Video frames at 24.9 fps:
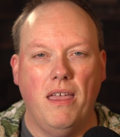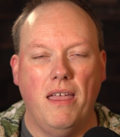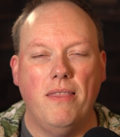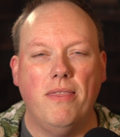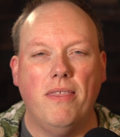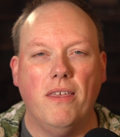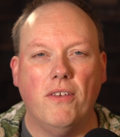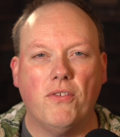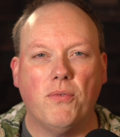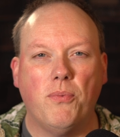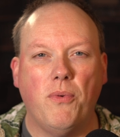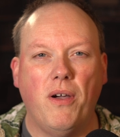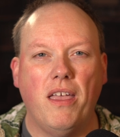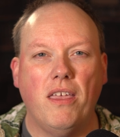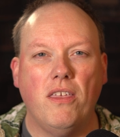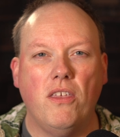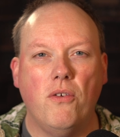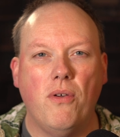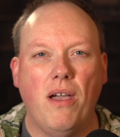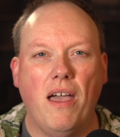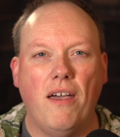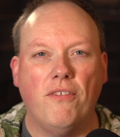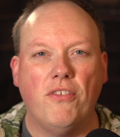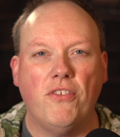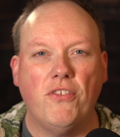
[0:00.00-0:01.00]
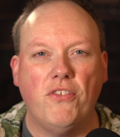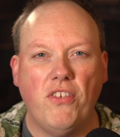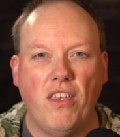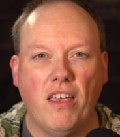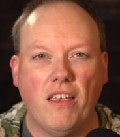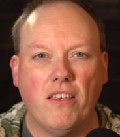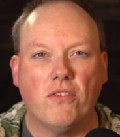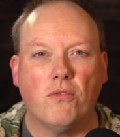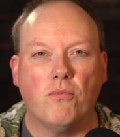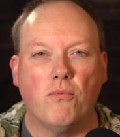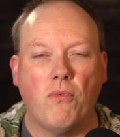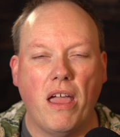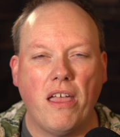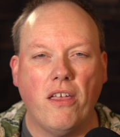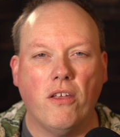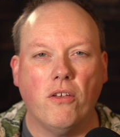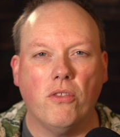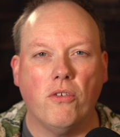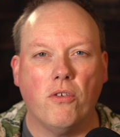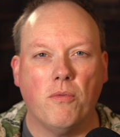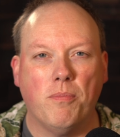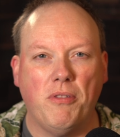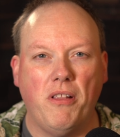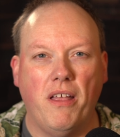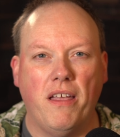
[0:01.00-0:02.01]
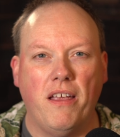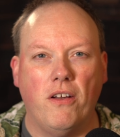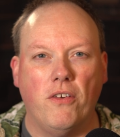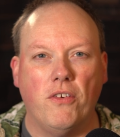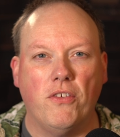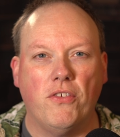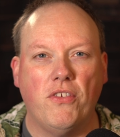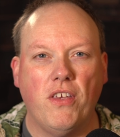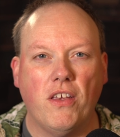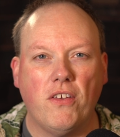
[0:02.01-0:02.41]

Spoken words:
In this way, you have 6 regular players,